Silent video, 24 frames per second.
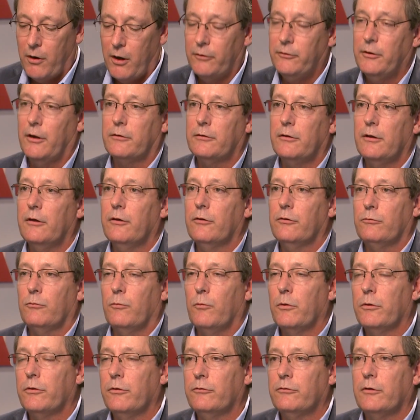project is,
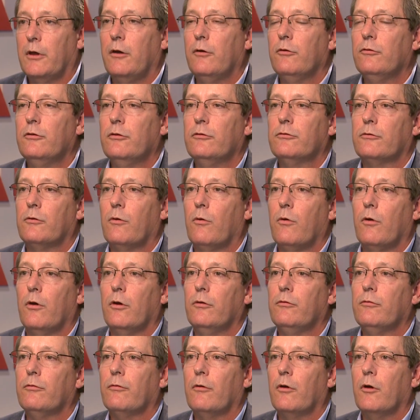and with this energy
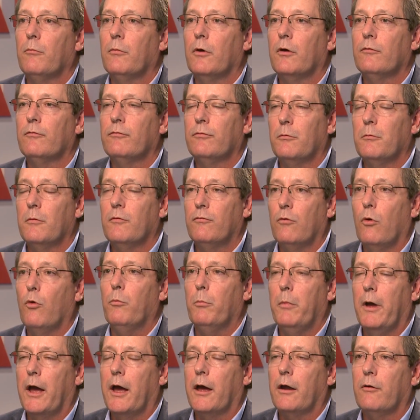storage from a, from a
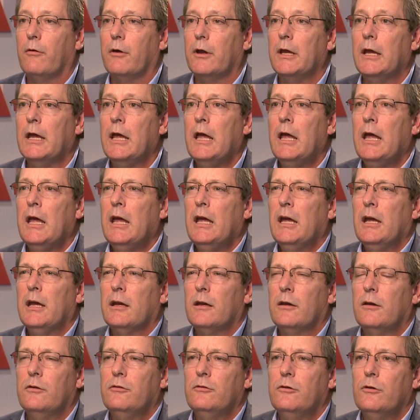Volt battery.
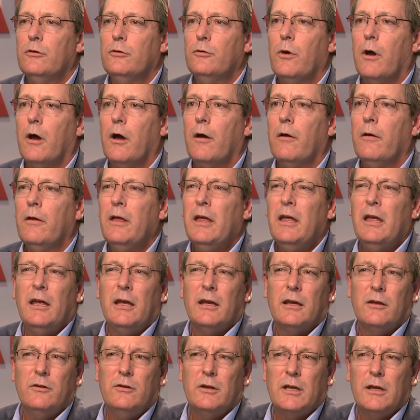Could you, uh,
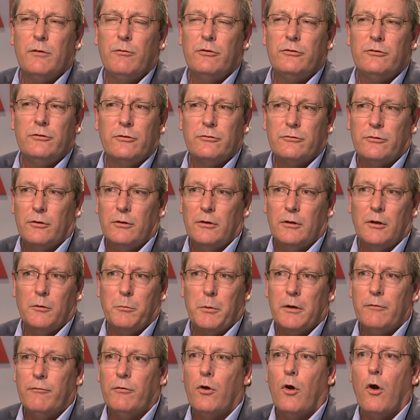could you give us just a little
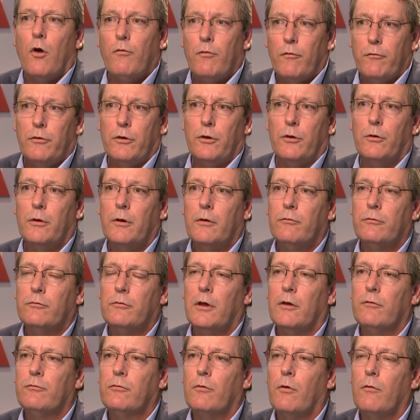bit of an overview of,
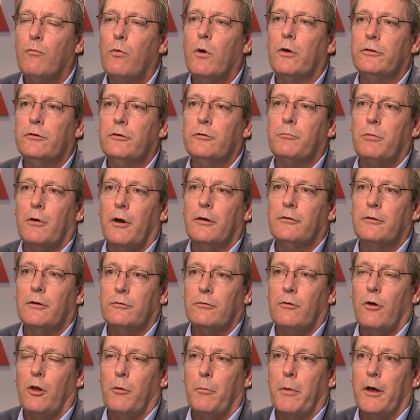of, of what this
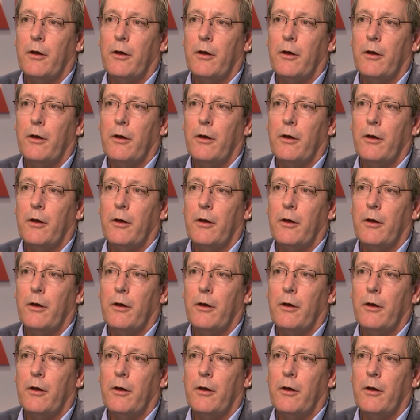project's all